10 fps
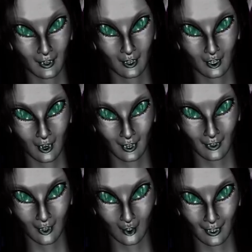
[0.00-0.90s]
to the
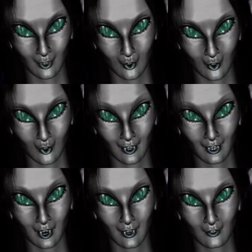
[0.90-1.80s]
environment,
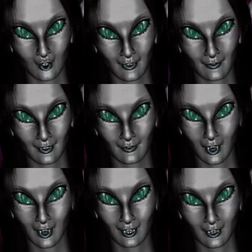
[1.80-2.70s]
especially when most
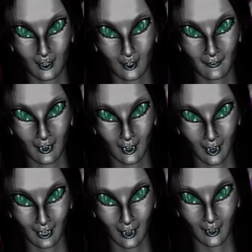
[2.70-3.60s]
objects are
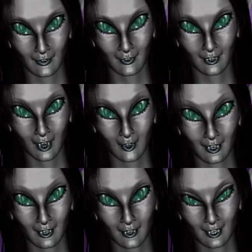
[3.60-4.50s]
designed with the concept